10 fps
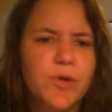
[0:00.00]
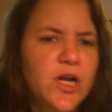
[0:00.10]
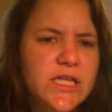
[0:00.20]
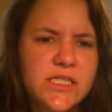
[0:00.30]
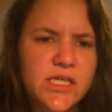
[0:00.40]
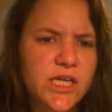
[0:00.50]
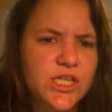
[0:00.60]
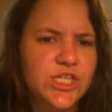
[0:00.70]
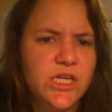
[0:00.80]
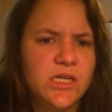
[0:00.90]

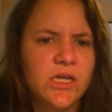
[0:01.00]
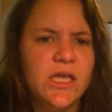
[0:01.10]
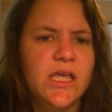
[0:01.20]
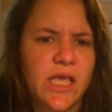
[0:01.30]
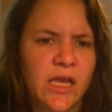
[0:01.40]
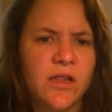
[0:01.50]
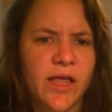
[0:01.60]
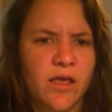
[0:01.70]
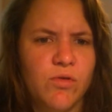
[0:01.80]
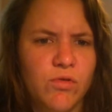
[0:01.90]
pronunciation in
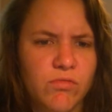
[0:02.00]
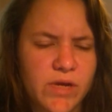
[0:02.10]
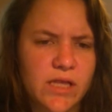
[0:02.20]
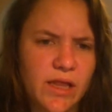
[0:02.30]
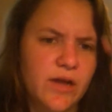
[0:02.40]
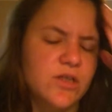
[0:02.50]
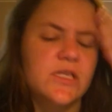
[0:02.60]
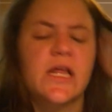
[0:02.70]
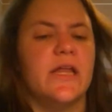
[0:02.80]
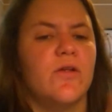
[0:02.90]
like Greek letters,
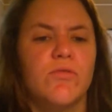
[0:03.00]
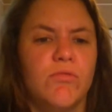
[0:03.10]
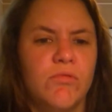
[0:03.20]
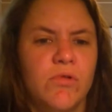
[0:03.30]
and I don't